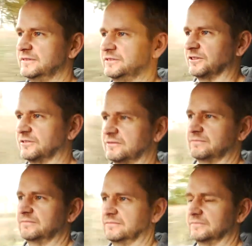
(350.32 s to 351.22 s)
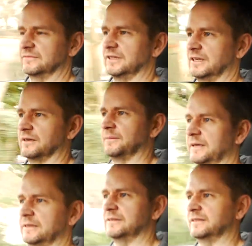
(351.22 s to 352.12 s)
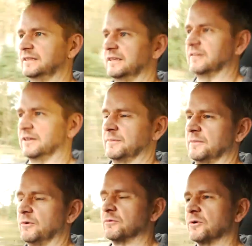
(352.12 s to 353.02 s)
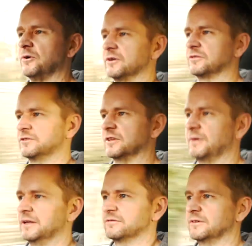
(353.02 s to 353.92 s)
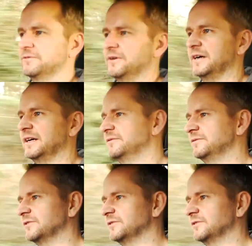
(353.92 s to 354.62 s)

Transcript: just a little bit. There's a little bit more rawness to the 135